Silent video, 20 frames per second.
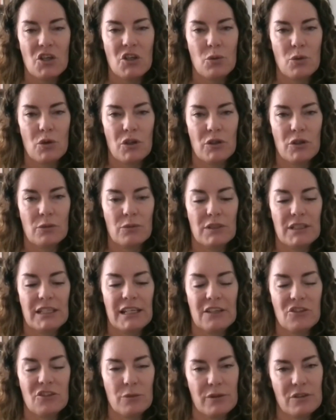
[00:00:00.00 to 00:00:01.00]
you want to
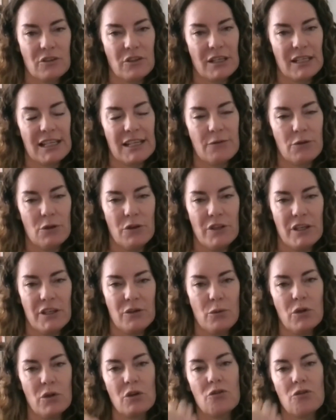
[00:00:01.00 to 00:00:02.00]
get to a certain level, and then
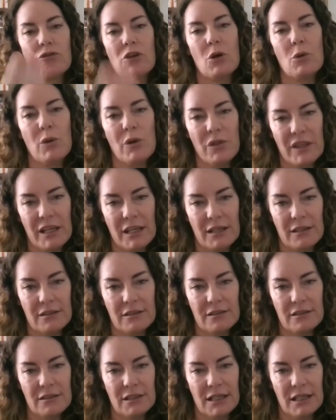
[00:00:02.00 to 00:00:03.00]
you want to grow on that.
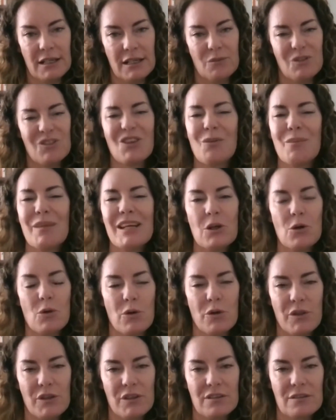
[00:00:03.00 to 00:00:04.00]
So not many
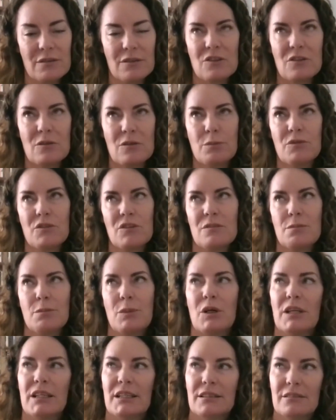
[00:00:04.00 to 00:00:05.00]
authors,
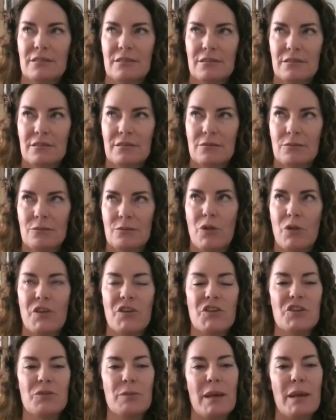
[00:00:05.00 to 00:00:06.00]
despite what the
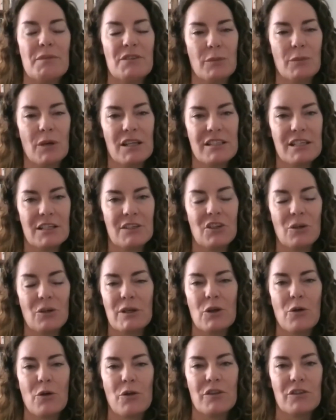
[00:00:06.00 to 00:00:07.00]
newspapers might tell you, not
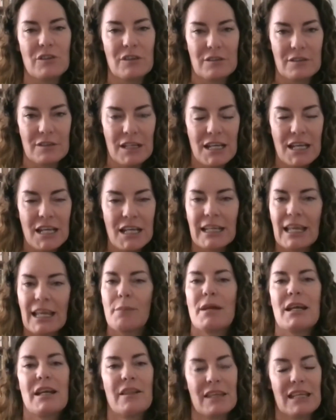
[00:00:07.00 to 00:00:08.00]
many authors have
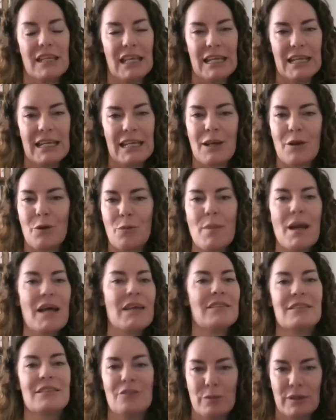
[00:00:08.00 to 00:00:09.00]
come out of the gate and are
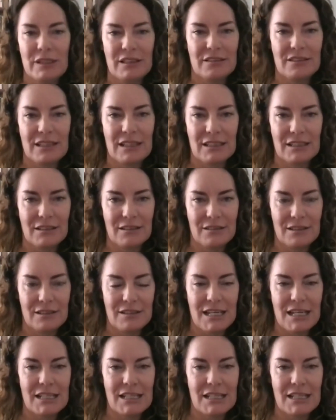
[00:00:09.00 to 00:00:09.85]
massive bestsellers. It